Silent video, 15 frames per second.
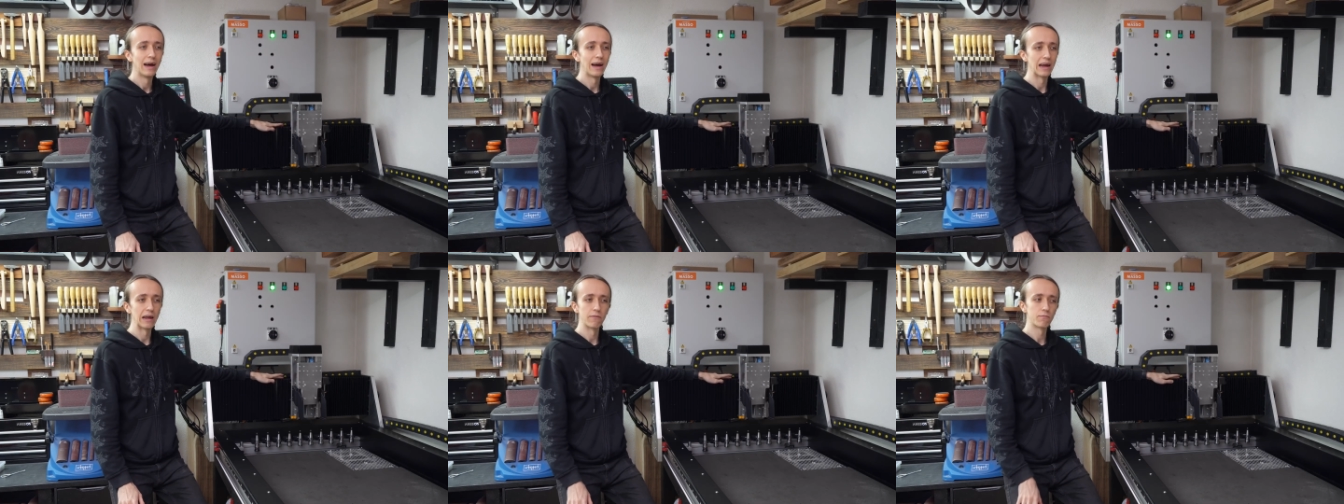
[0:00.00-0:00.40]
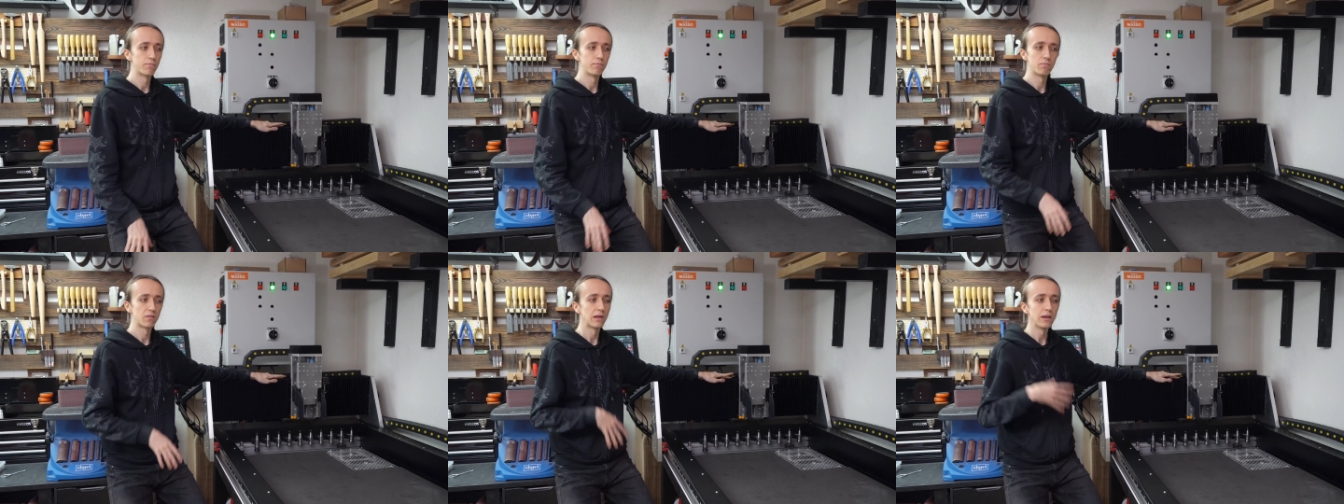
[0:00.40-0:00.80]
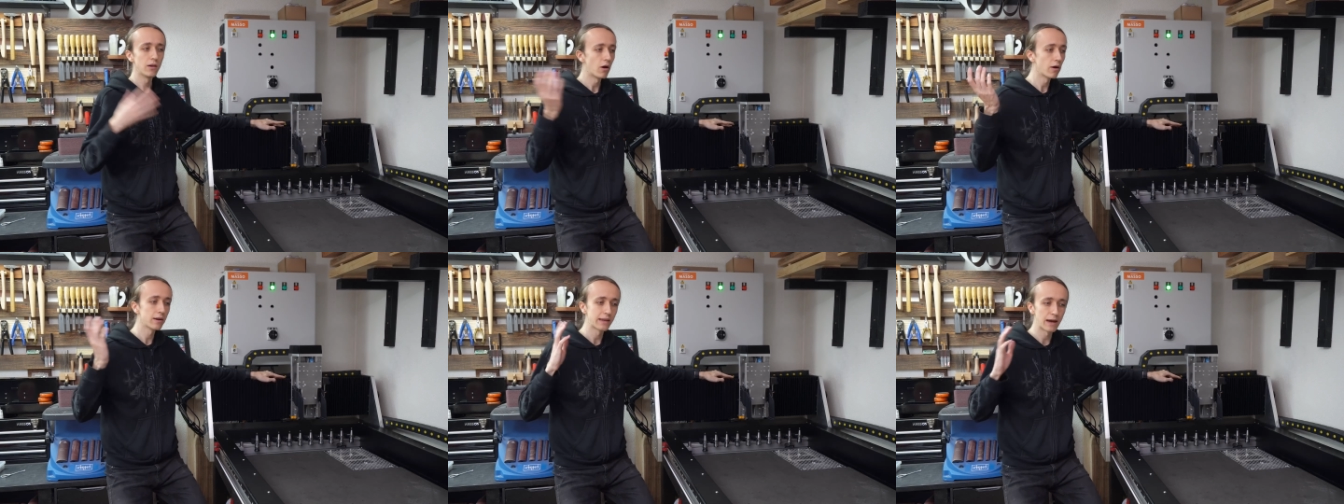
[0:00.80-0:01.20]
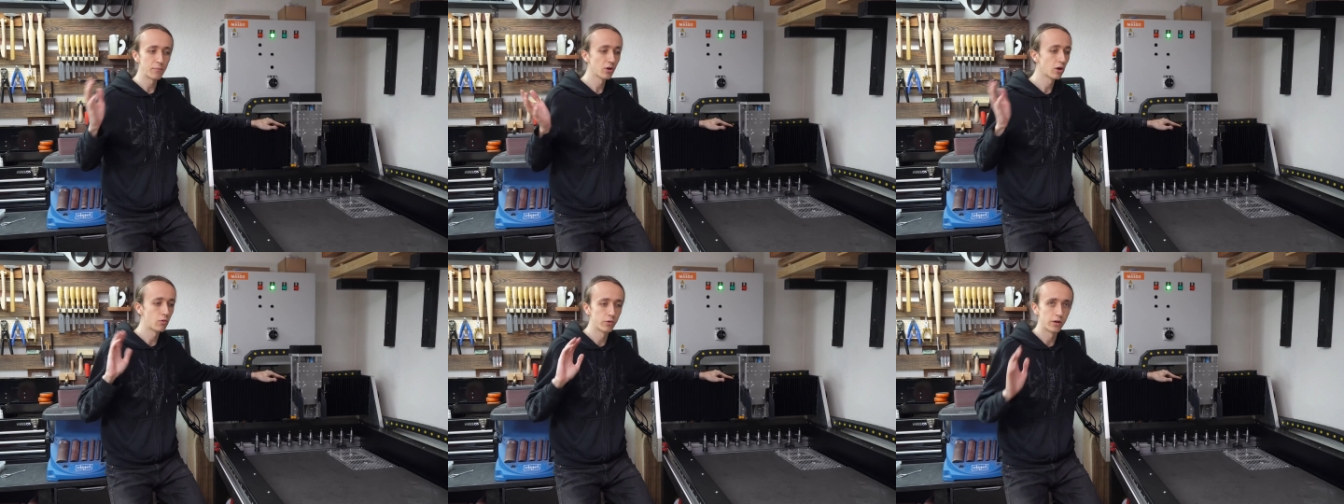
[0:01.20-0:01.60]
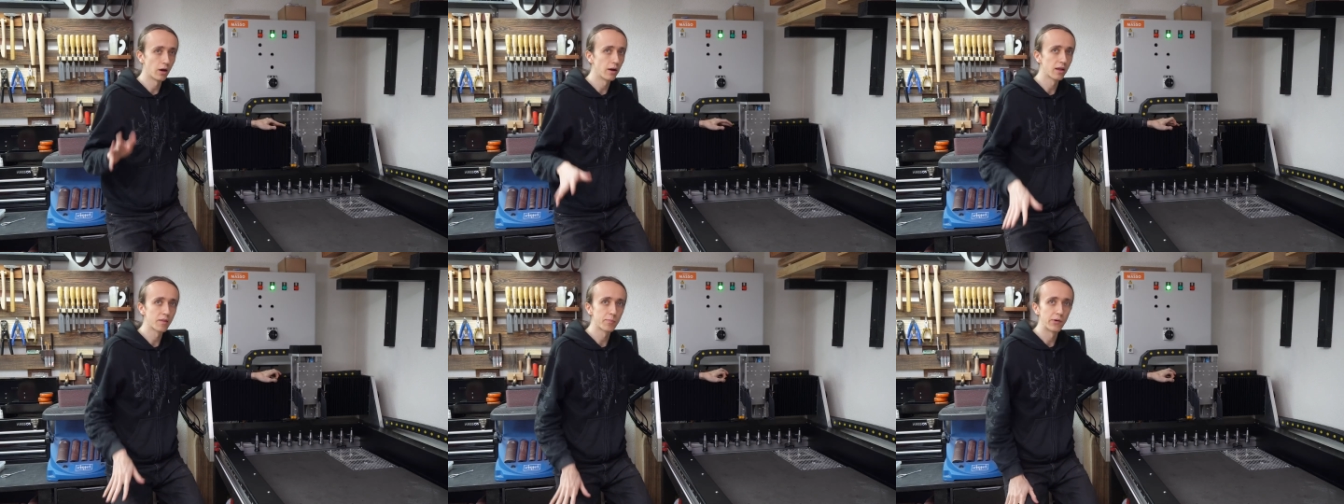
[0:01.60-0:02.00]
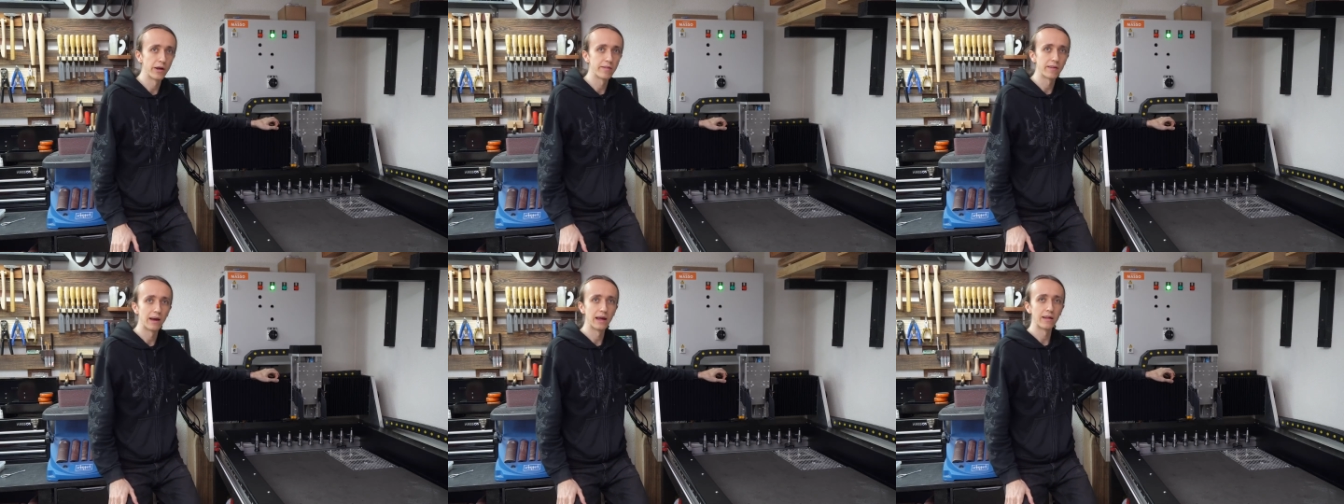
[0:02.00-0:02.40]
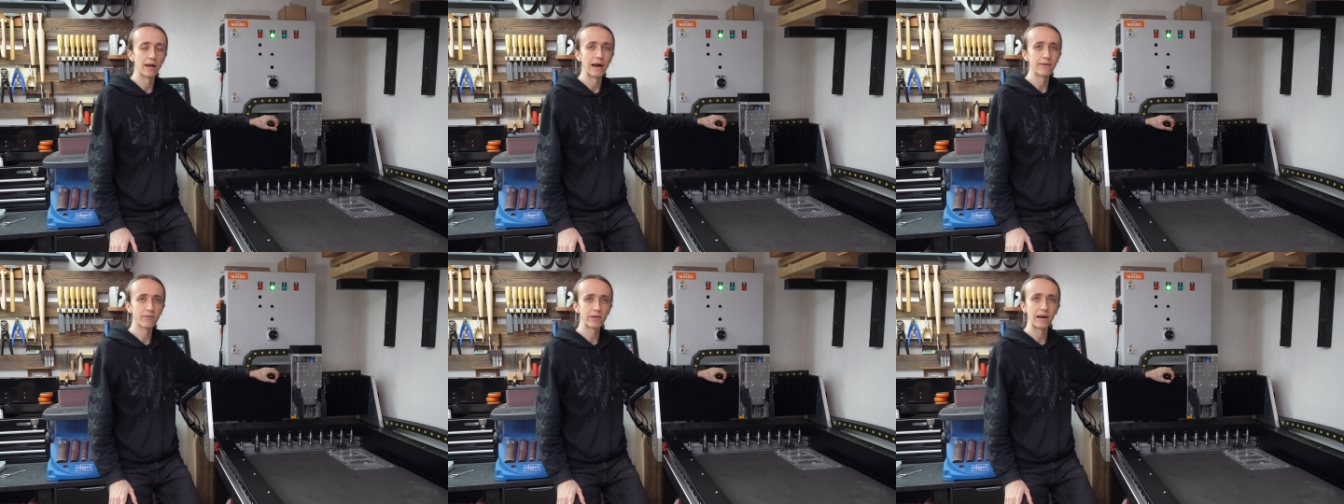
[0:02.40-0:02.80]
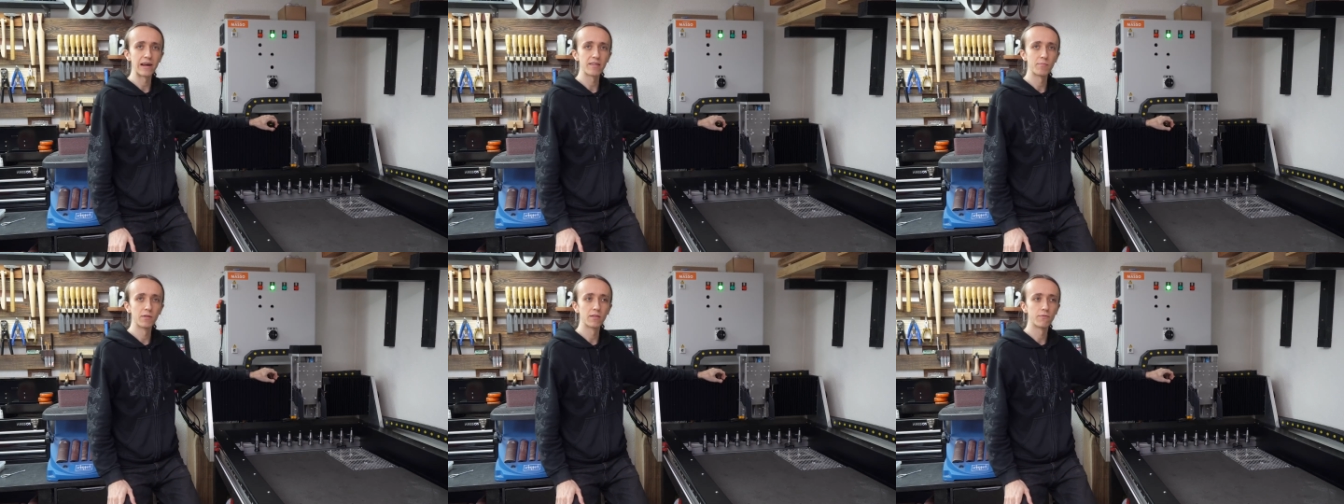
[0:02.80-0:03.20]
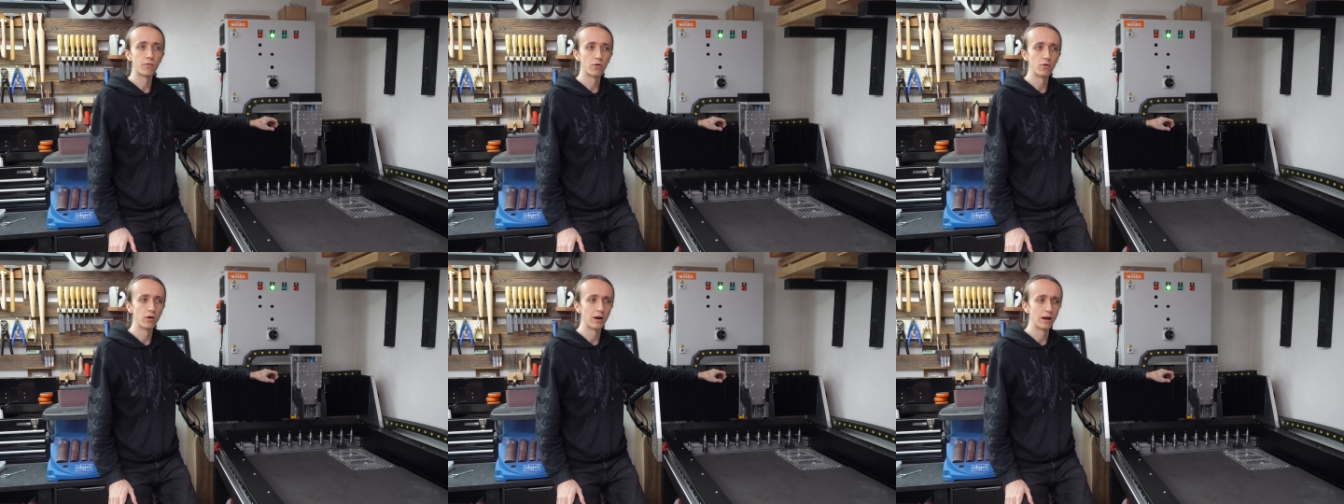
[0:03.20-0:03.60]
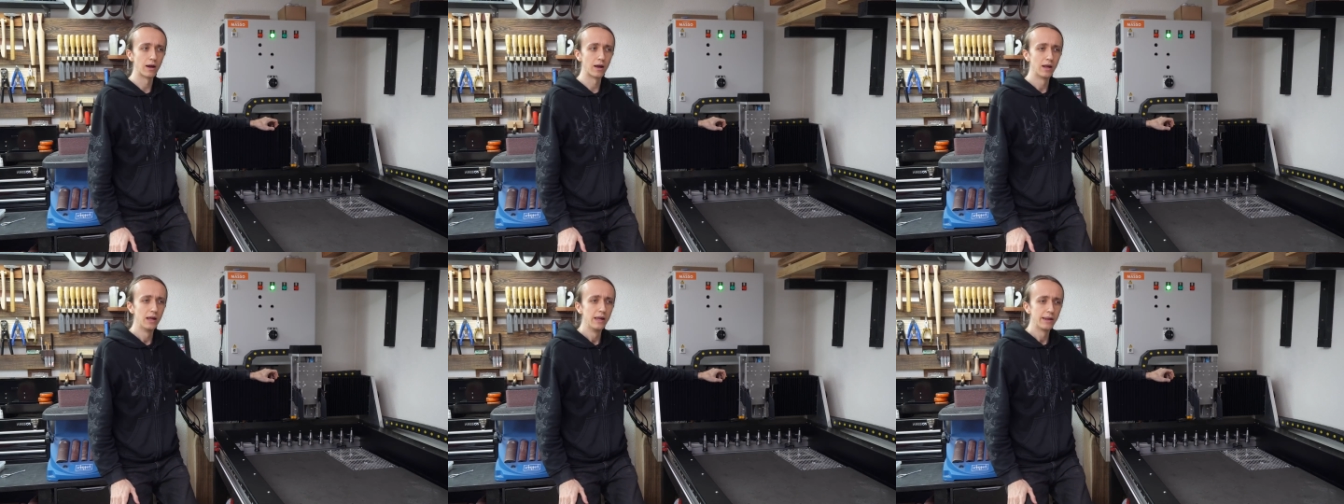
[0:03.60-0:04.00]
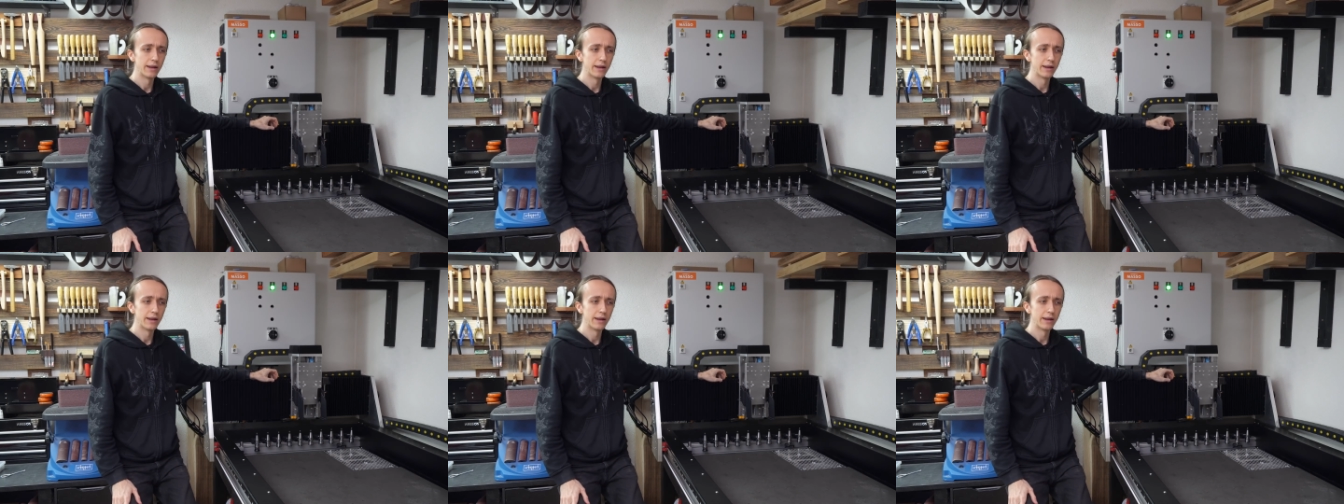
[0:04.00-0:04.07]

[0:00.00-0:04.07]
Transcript: I have seen long time ago on AliExpress uh, advertisements for uh,